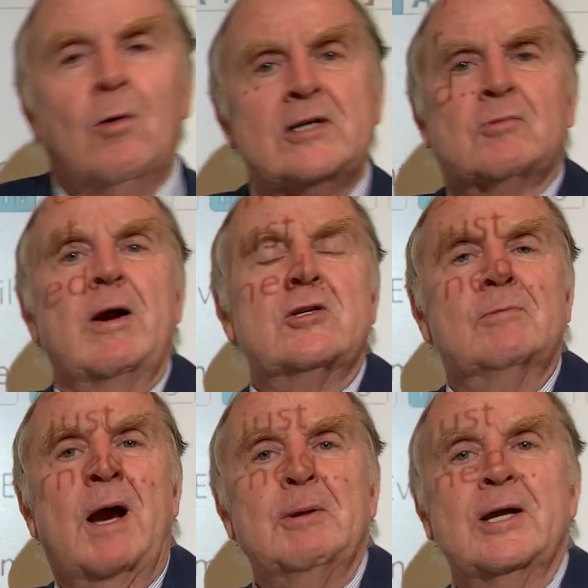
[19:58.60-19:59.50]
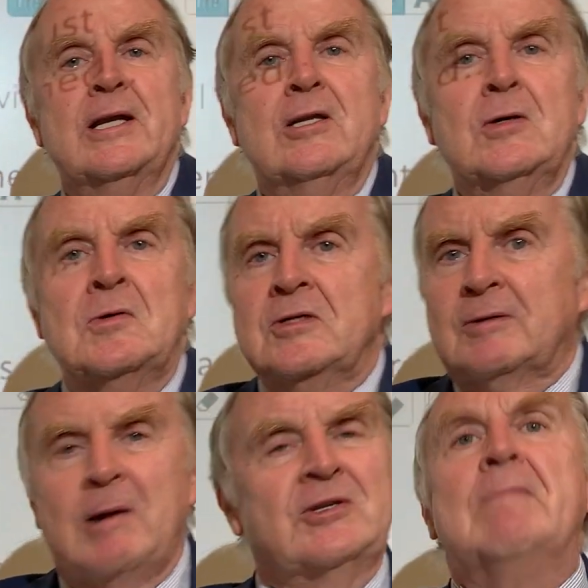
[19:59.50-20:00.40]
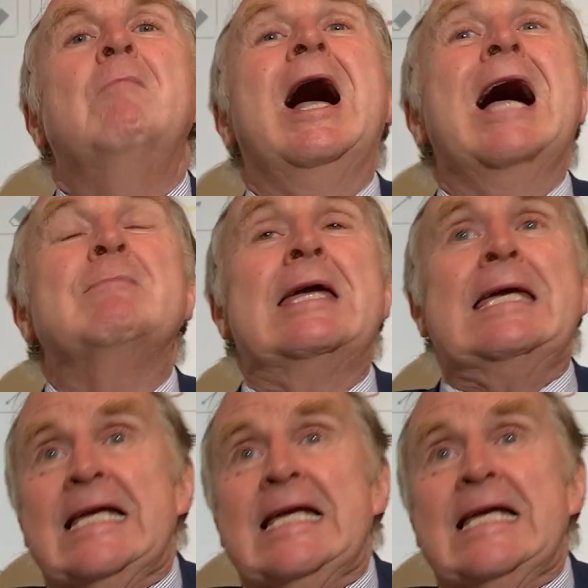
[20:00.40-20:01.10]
what's Rachel probably going to do? It's going to say, Mommy,